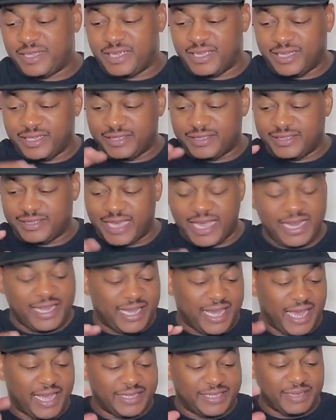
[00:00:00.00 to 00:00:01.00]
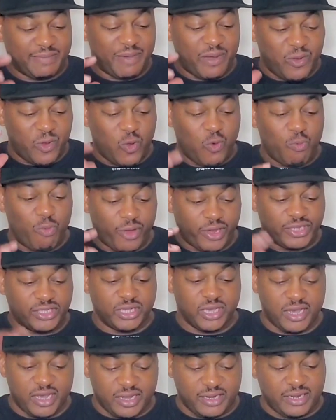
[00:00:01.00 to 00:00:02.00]
is dedicated to my homeboy,
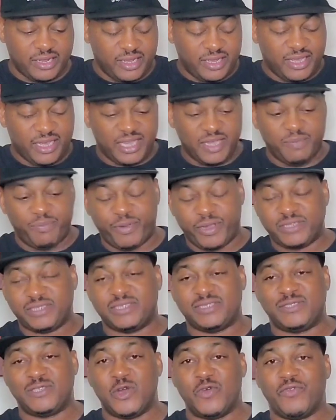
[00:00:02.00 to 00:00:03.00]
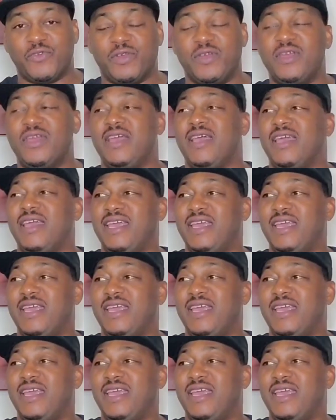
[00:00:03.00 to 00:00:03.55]
John. He brings us over.